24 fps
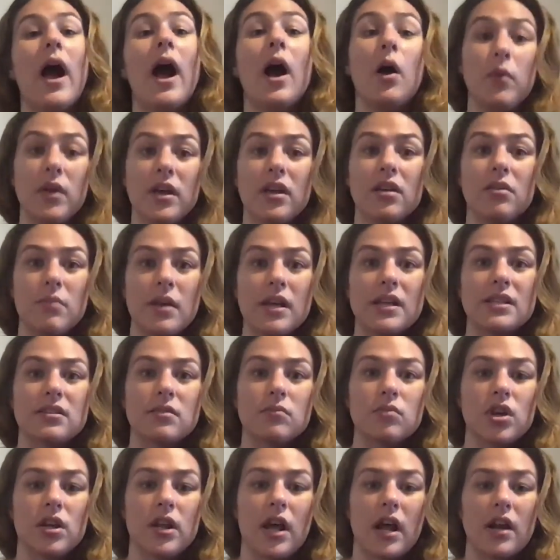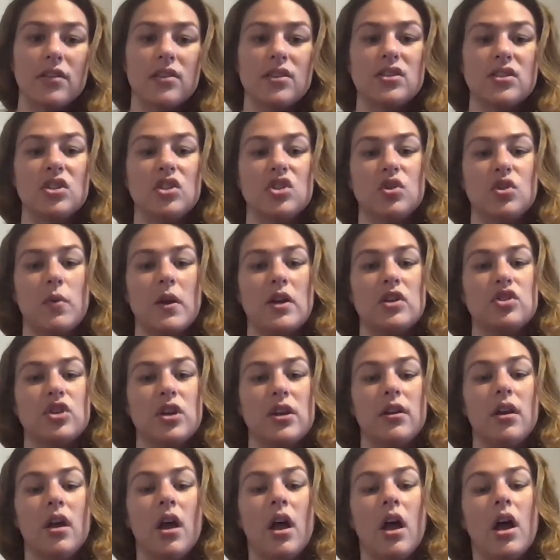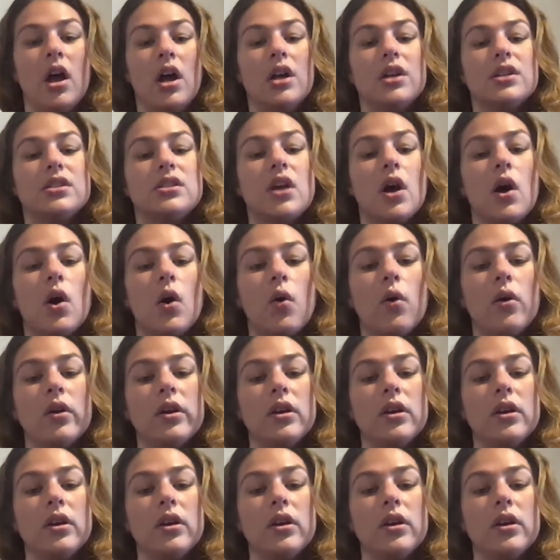we can make some good out of the situation. So,